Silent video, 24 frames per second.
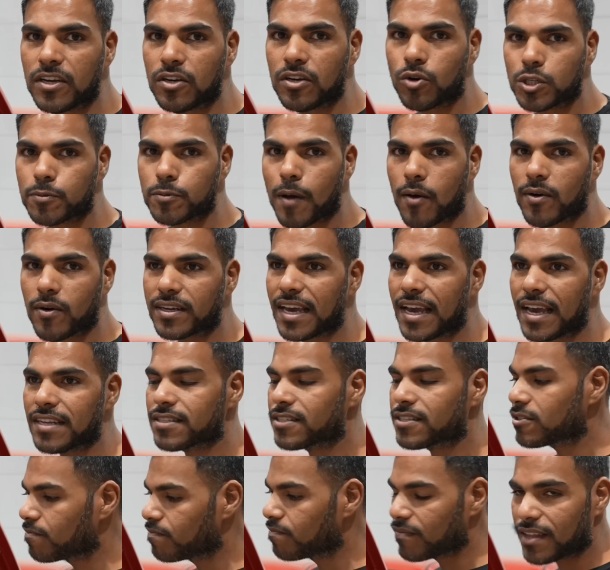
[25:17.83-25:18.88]
horsepower
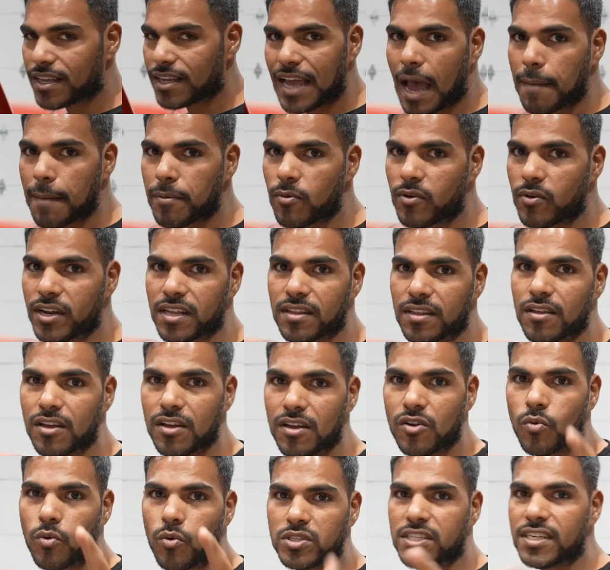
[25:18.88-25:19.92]
gains. Happy with it.
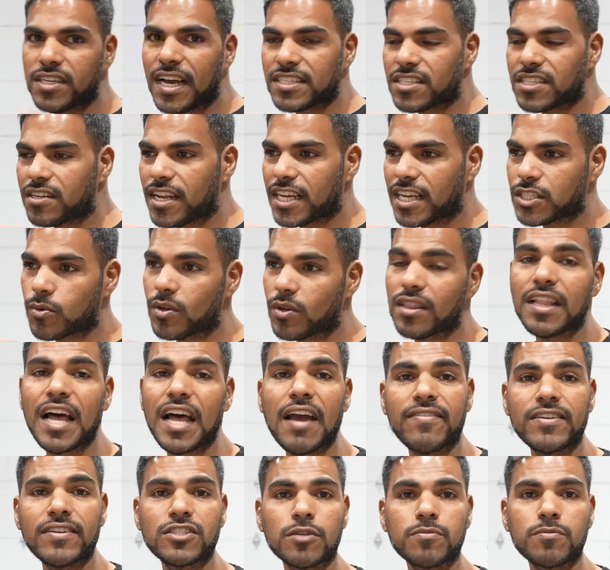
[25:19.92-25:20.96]
We'll see you guys in the next one.
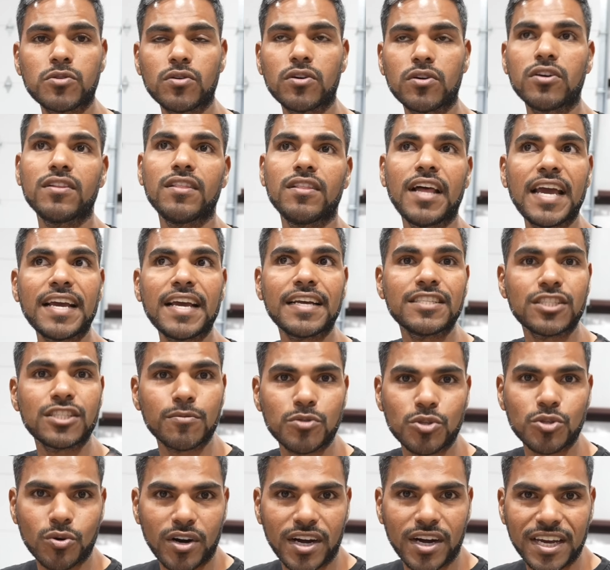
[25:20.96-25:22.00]
Like and
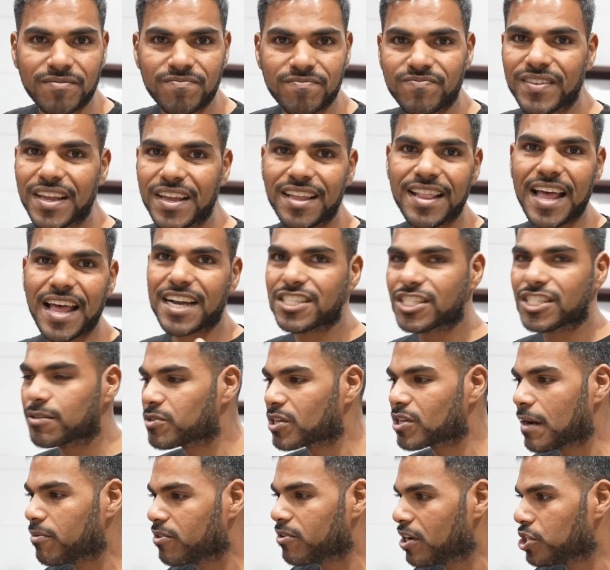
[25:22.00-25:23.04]
subscribe. Like and
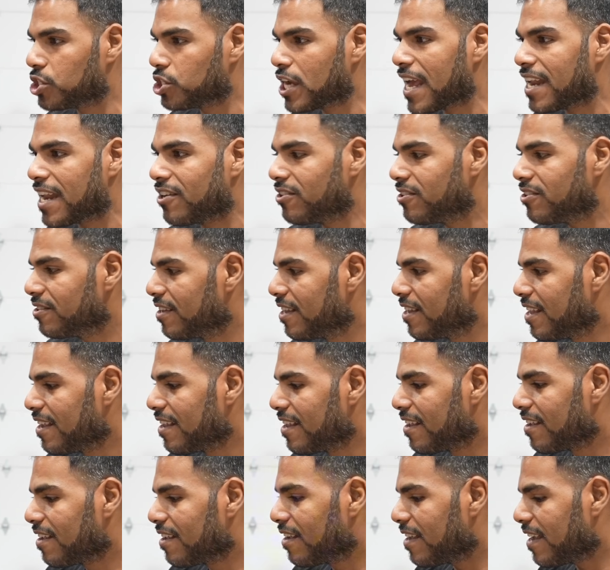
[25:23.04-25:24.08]
subscribe on our channel.
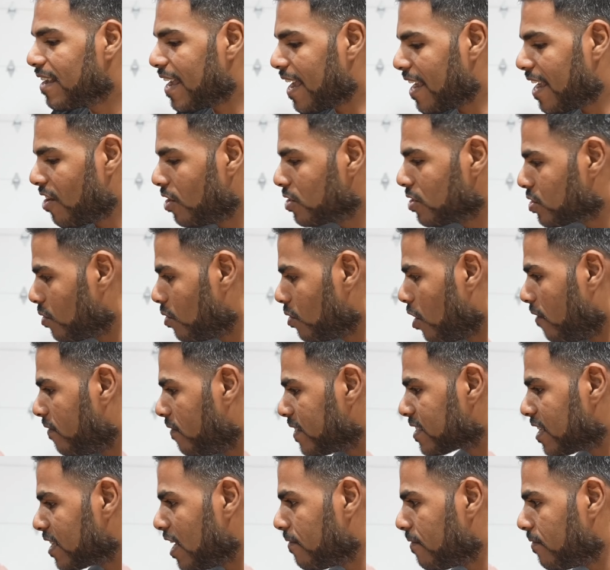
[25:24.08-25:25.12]
And also,
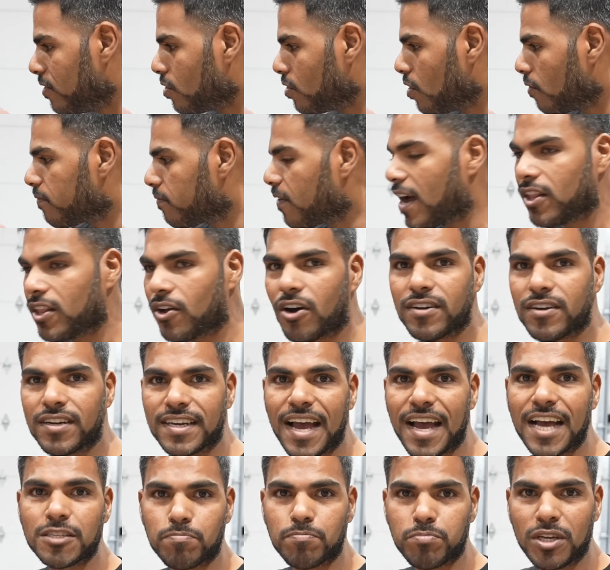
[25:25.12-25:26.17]
obviously, if you don't follow
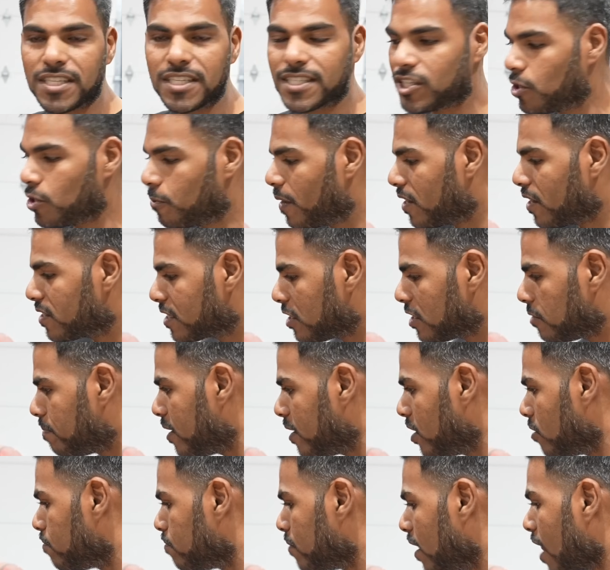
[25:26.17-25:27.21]
ONDGAS, please do, because they
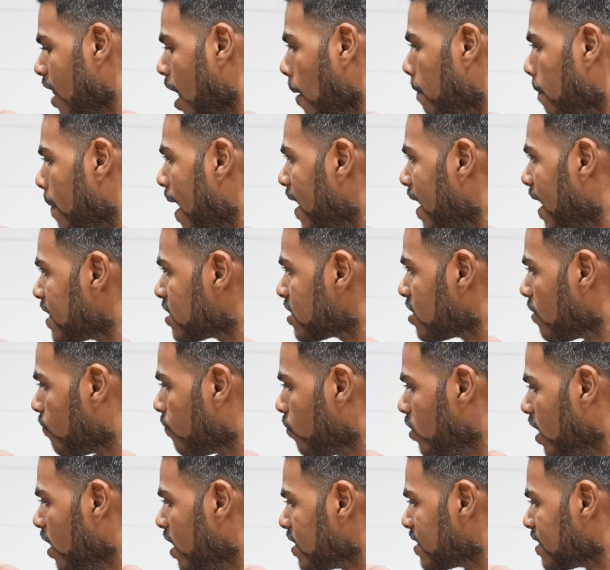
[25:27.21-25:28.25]
build a lot of badass stuff
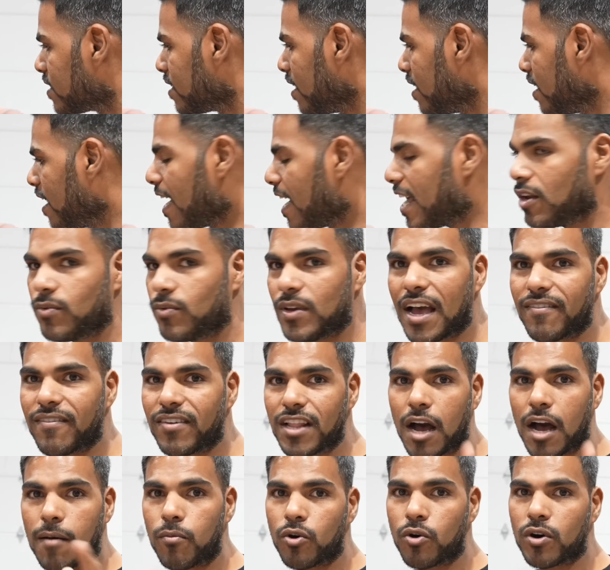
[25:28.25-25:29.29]
with us, and we have a
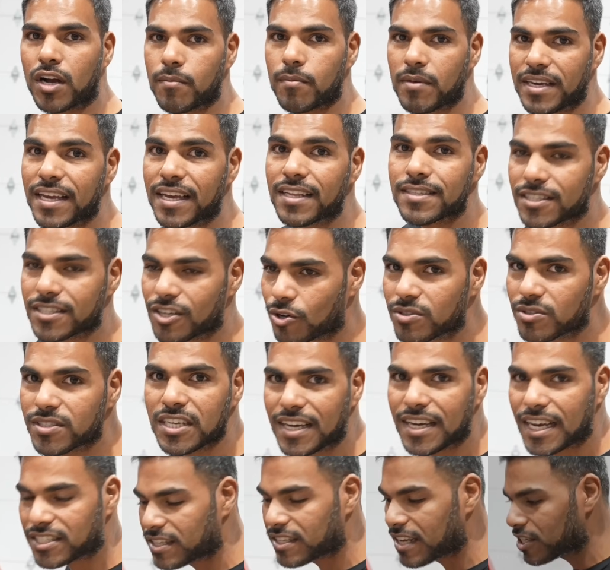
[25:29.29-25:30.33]
lot more coming in. So see
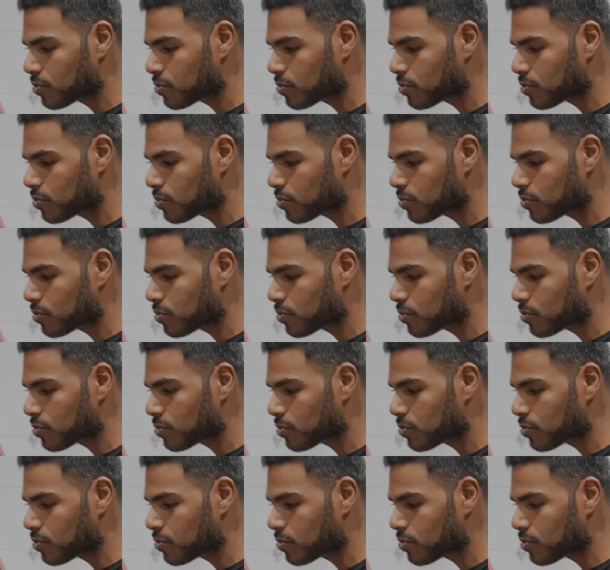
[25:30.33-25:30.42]
you guys next